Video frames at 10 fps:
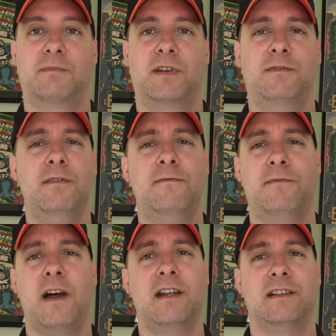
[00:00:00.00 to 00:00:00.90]
But if you
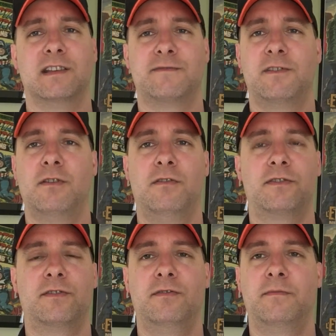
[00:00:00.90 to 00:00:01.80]
find these, if you're
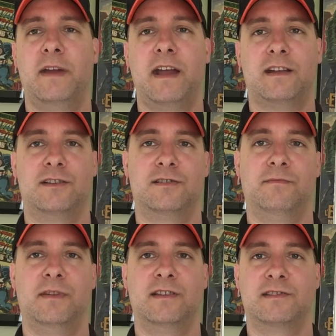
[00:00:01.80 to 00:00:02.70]
going through the back
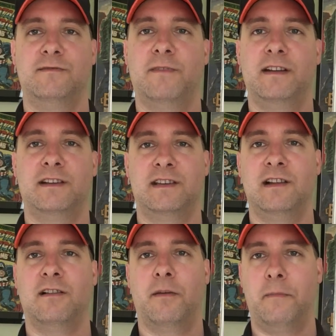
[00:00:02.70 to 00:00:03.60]
issue bins and you find a
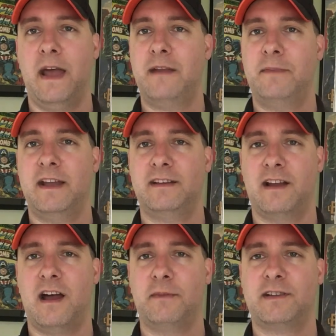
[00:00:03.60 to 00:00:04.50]
deal on Madman
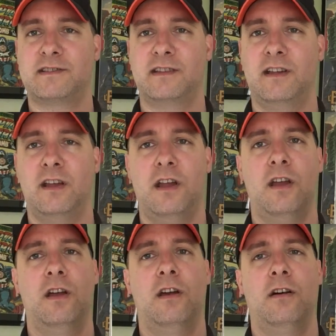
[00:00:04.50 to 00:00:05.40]
comics,
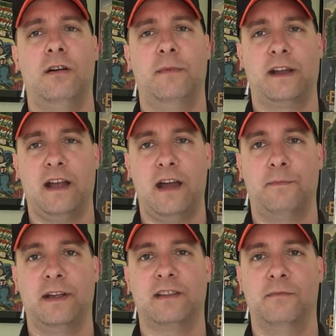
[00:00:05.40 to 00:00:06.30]
oh my God,
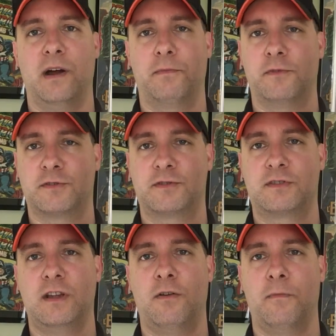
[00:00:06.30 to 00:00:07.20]
pick them up. They're
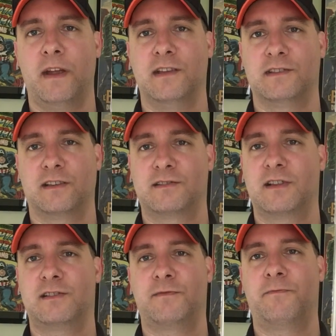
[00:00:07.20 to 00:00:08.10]
so amazing.
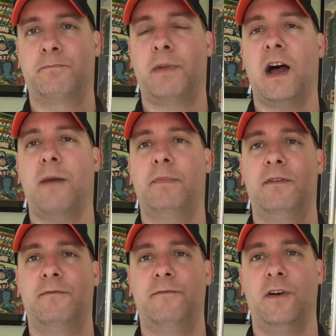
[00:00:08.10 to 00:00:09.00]
Such pop,
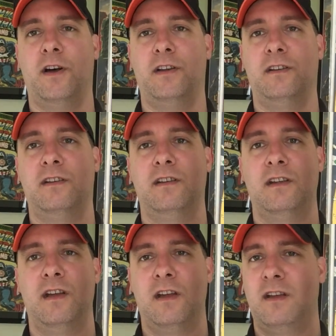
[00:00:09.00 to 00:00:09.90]
fun.
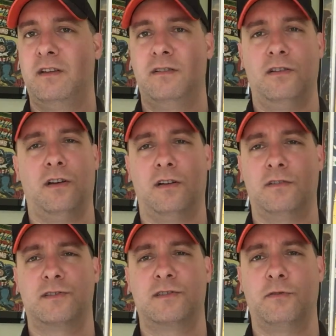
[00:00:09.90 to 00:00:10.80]
Oh,
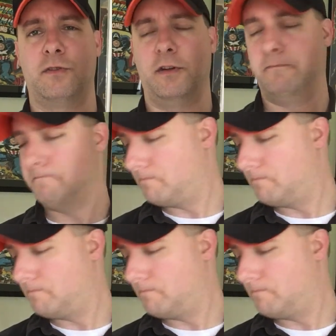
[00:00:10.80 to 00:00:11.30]
so good.